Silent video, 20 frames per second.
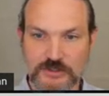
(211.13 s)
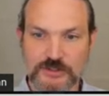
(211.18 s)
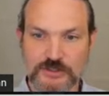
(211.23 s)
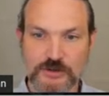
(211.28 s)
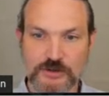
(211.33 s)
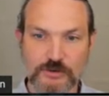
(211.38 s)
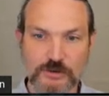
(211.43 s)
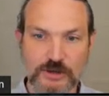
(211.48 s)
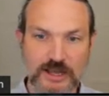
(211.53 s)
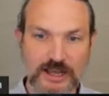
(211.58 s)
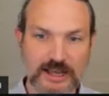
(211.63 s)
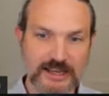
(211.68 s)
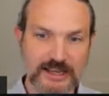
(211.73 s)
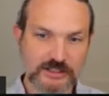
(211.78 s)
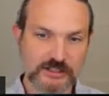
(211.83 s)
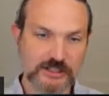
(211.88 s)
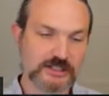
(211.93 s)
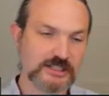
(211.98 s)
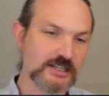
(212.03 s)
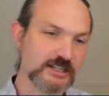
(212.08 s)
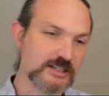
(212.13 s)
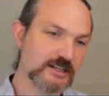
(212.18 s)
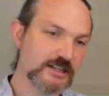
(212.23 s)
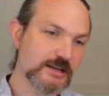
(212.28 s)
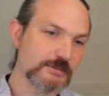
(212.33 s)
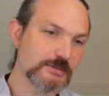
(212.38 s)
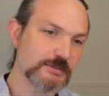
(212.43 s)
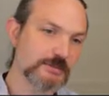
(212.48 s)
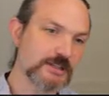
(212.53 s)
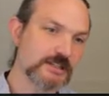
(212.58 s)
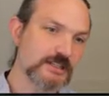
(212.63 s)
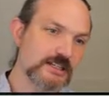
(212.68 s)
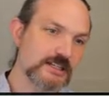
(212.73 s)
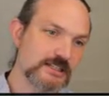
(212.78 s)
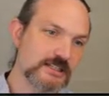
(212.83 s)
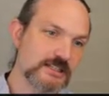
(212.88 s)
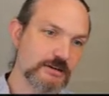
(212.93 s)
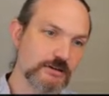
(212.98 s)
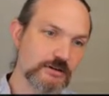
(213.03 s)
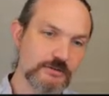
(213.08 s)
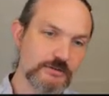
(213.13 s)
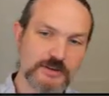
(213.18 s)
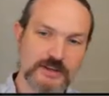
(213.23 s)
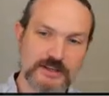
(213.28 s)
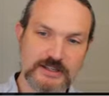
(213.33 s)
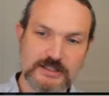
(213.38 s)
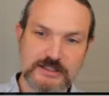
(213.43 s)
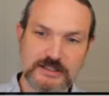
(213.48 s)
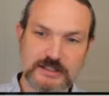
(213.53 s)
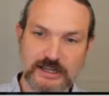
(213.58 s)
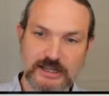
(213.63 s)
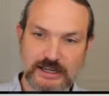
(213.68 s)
so i actually attended a couple of the day zero events